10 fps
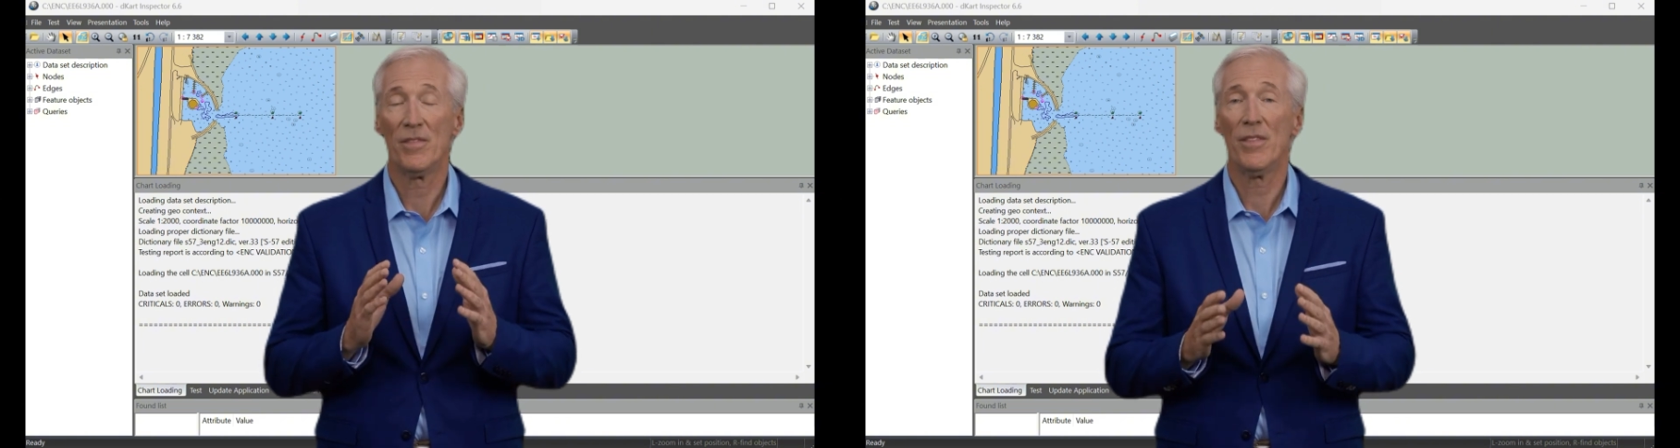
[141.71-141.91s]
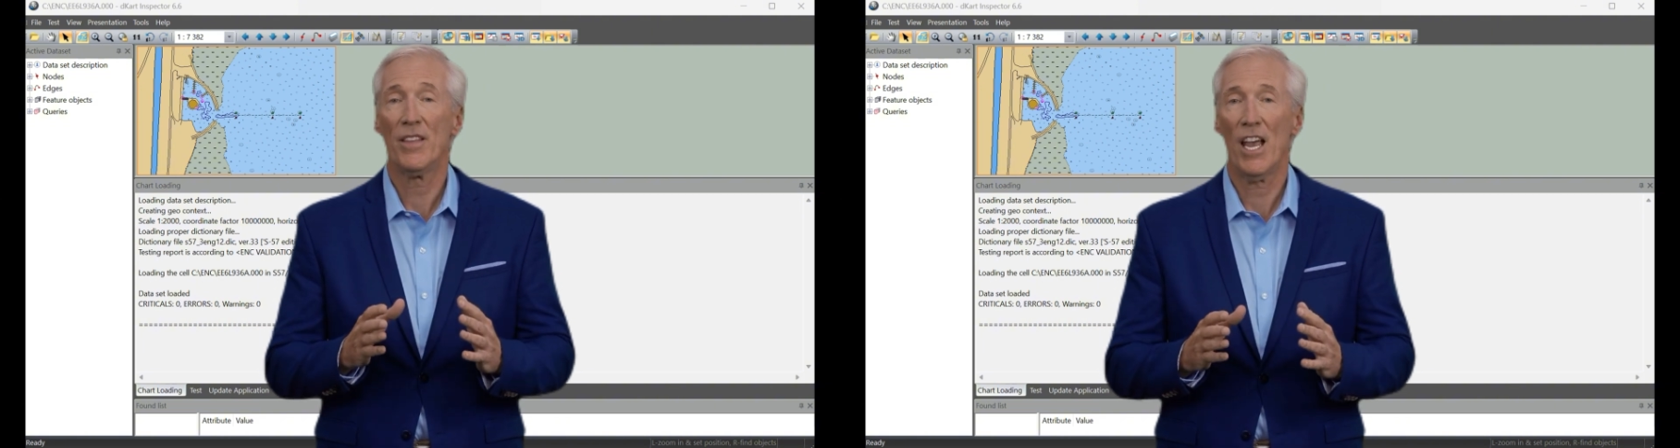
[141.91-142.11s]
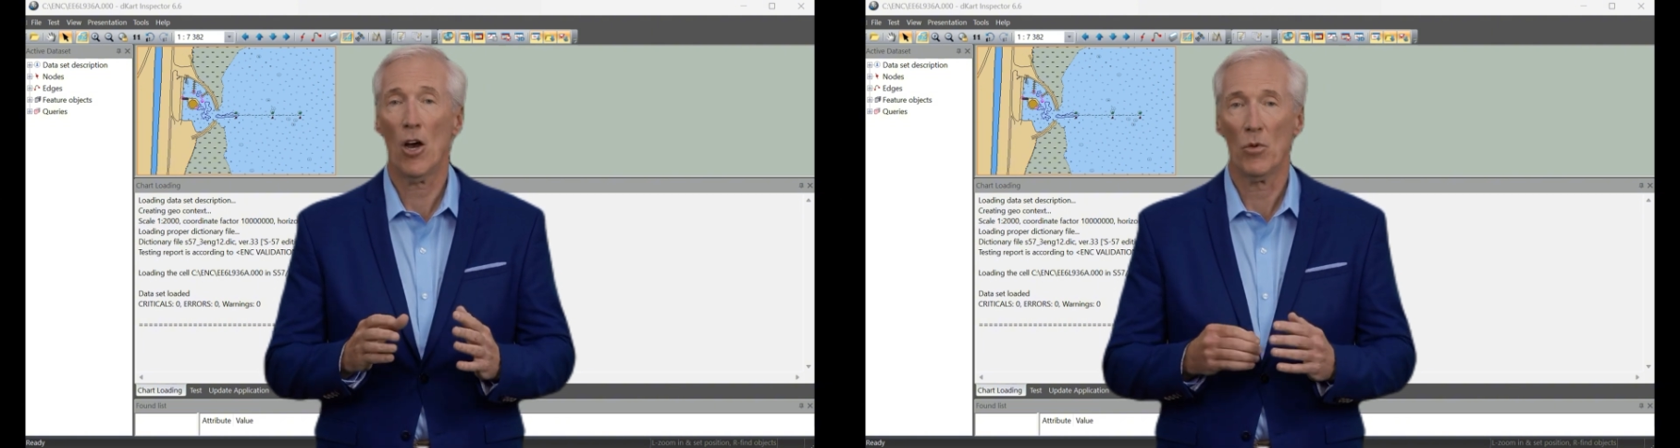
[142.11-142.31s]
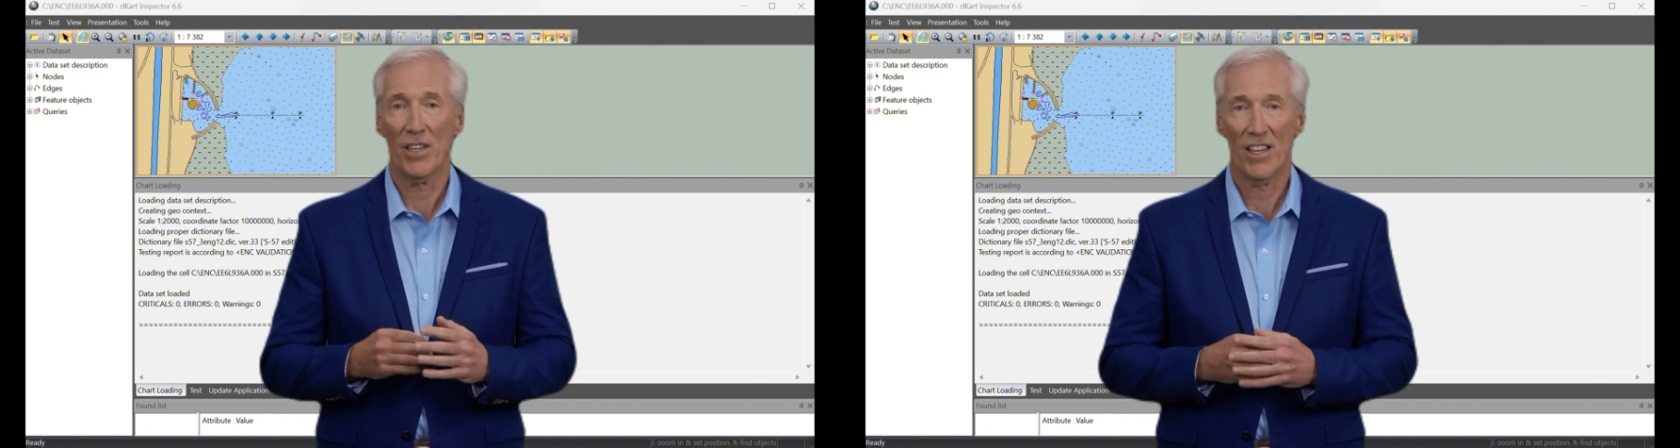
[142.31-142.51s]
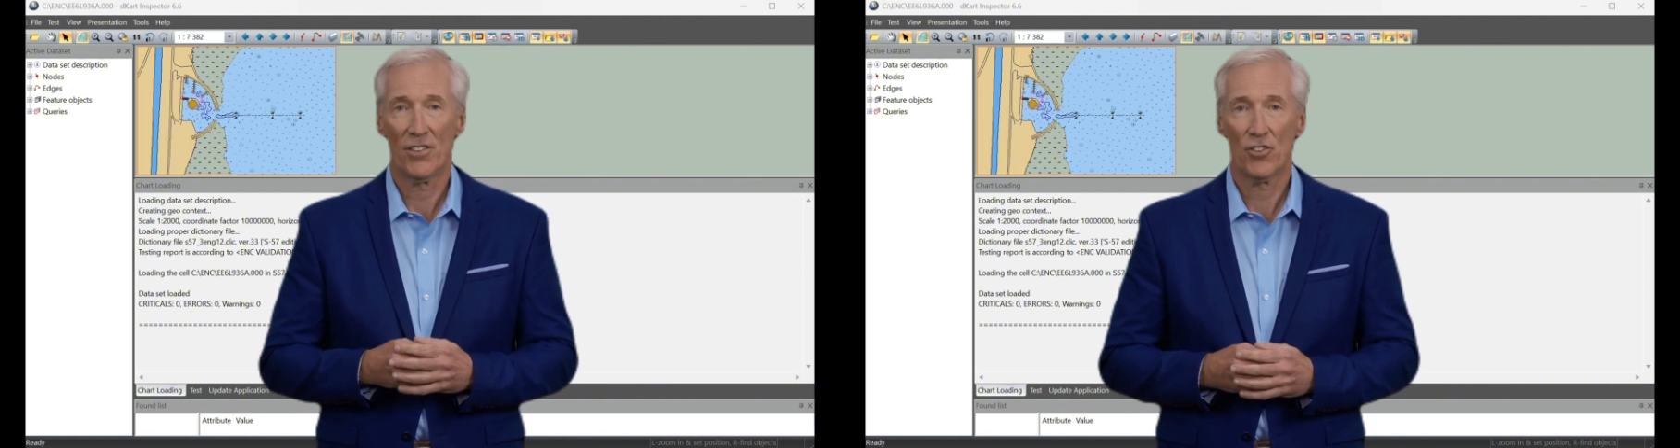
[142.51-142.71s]
Now we
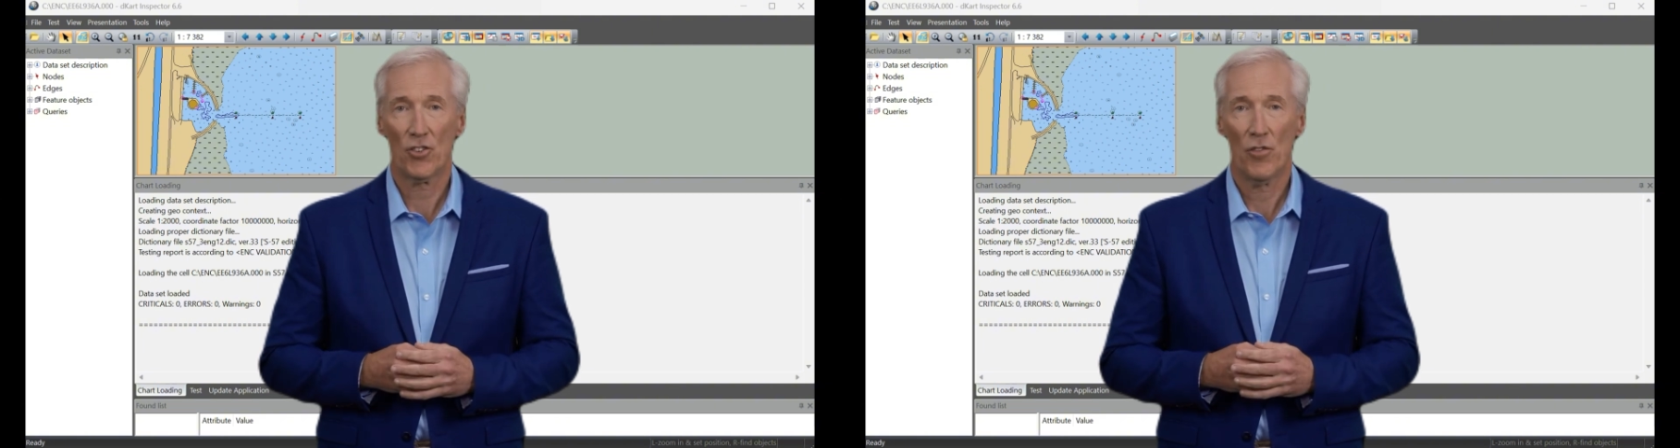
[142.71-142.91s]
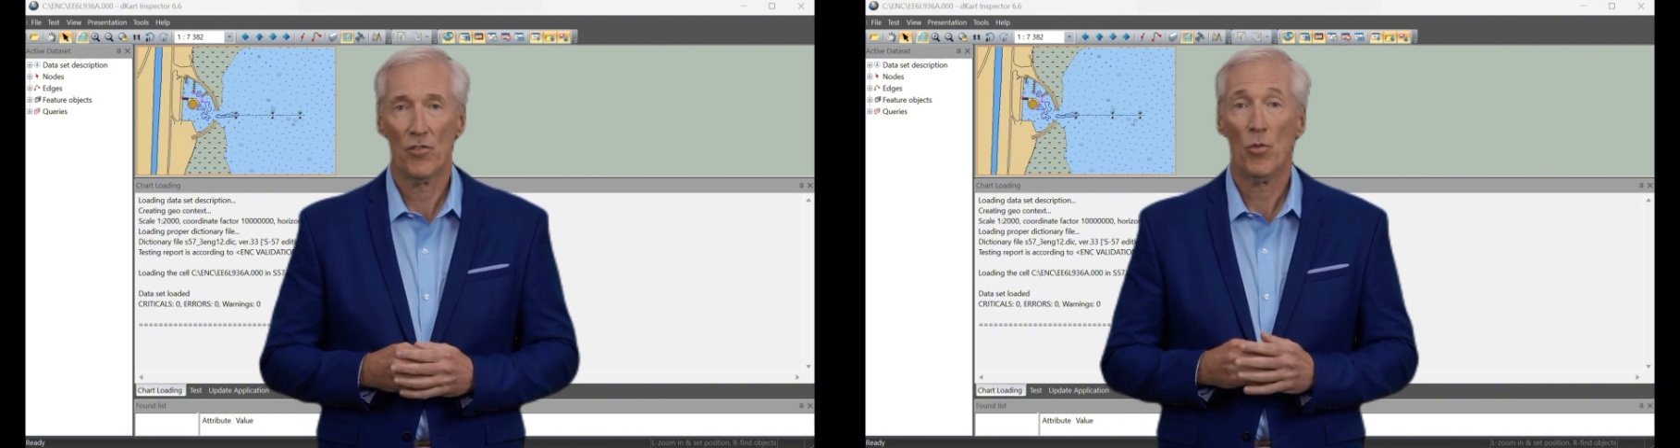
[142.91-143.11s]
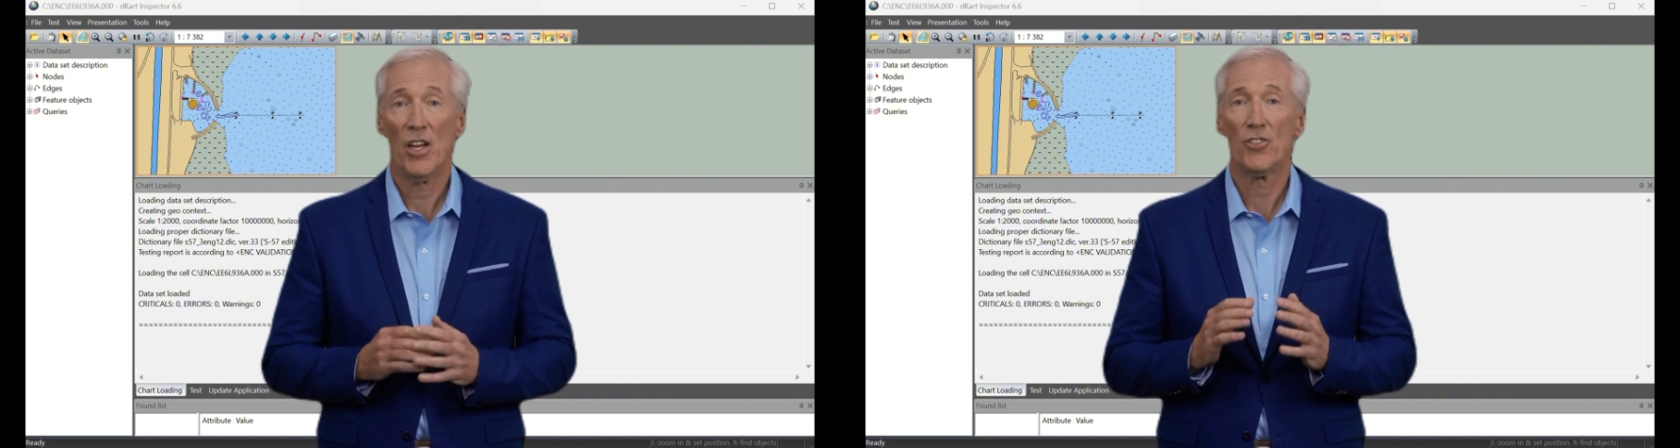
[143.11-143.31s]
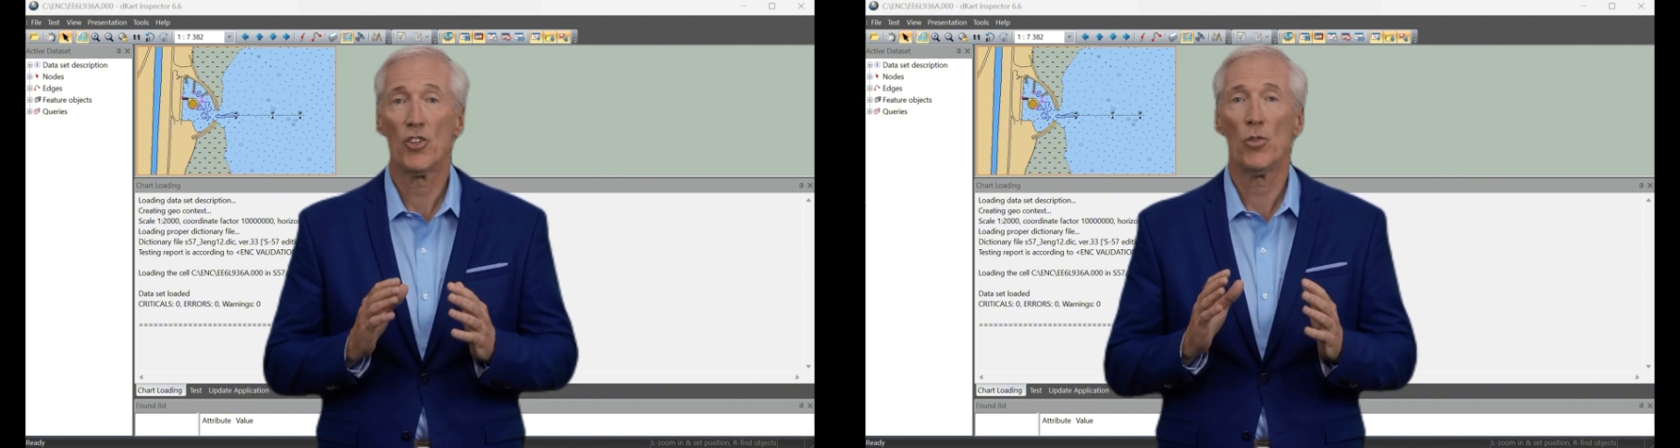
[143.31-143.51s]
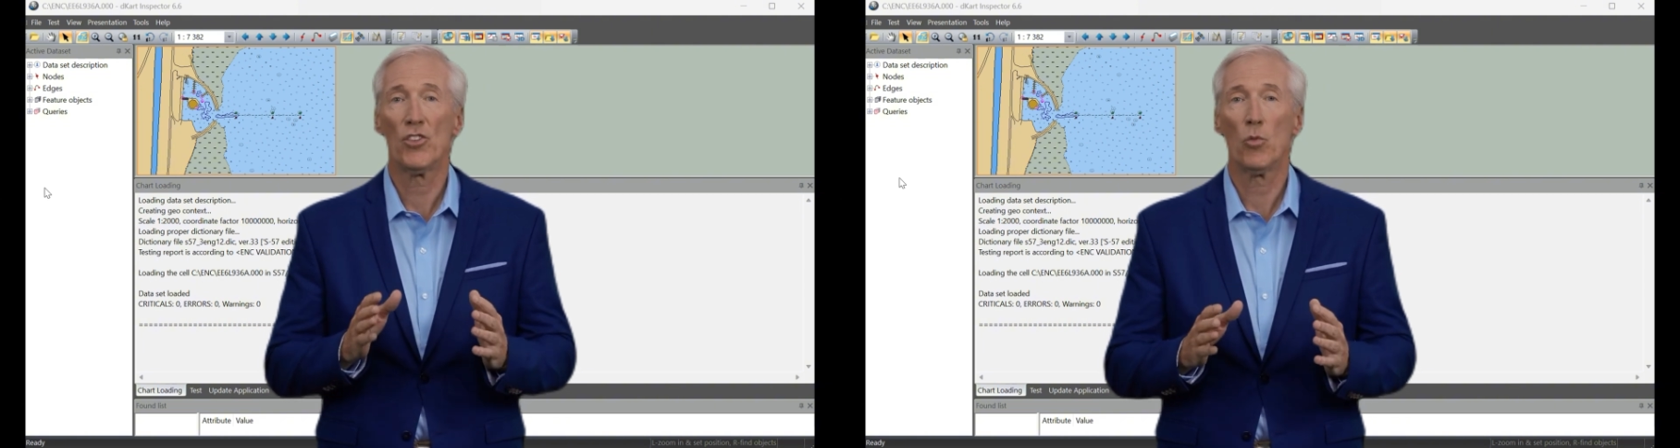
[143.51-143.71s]
let the software
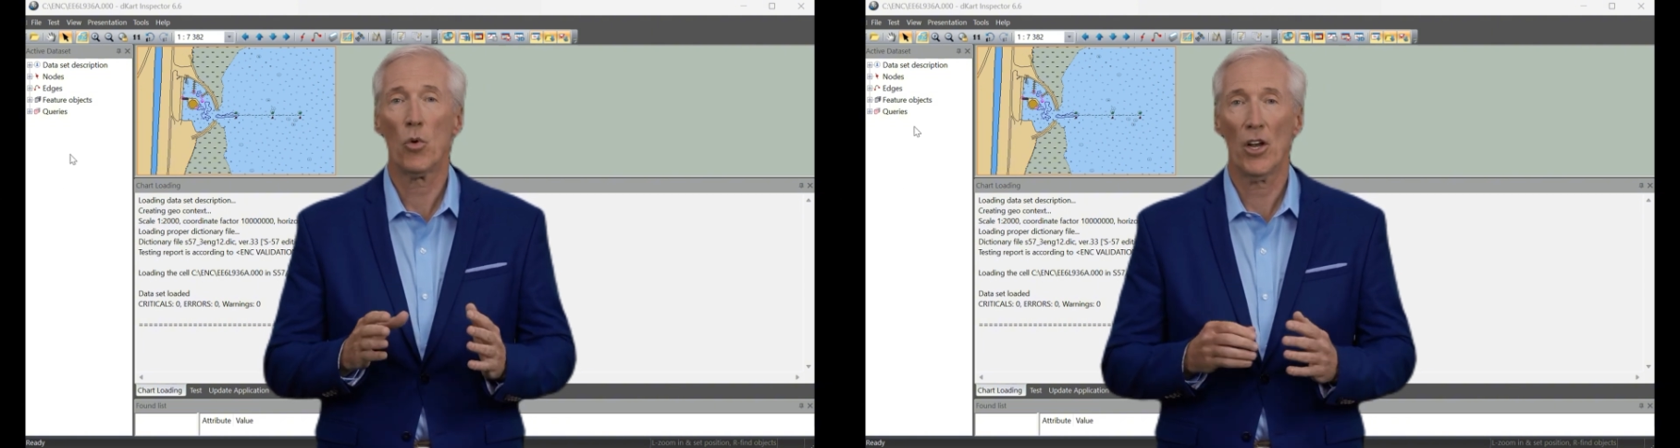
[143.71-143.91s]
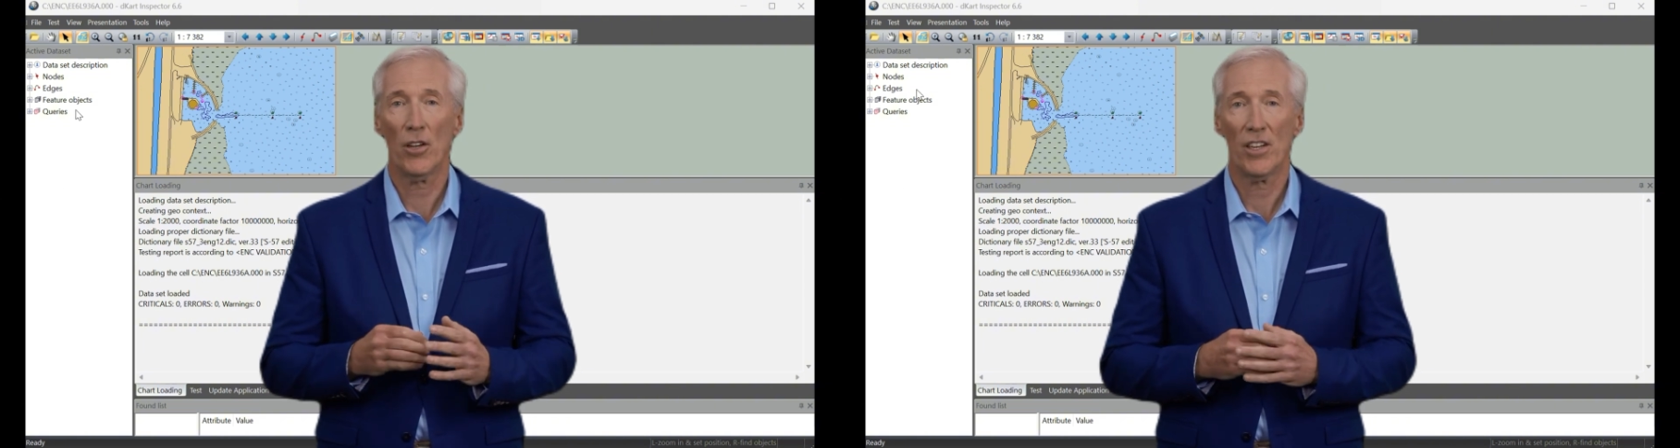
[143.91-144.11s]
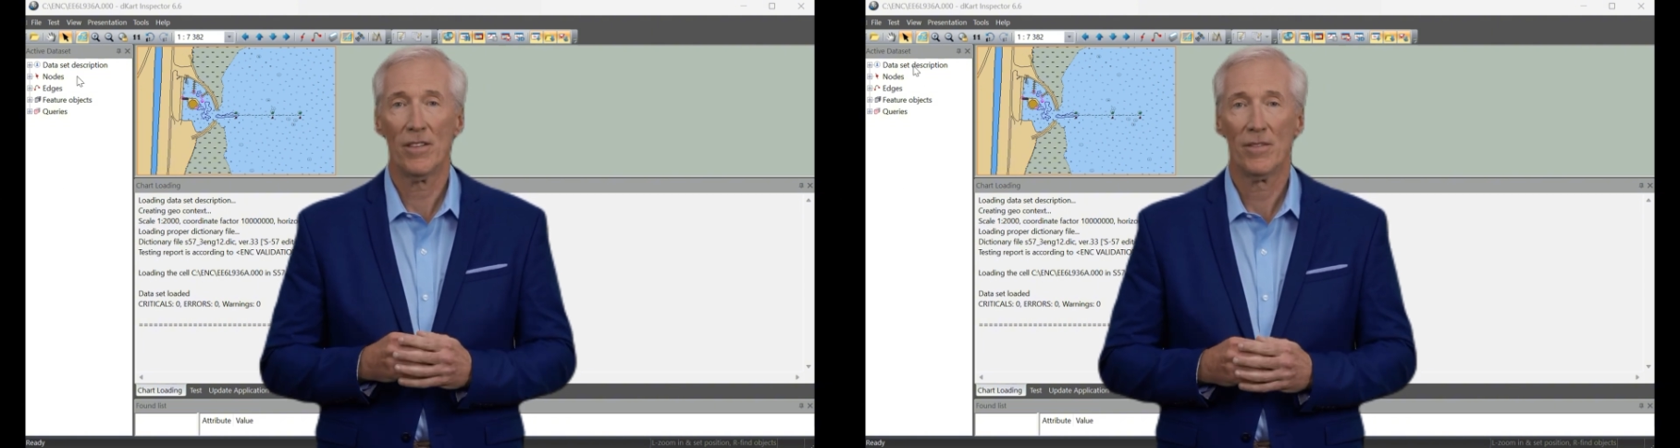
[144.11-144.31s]
do its work.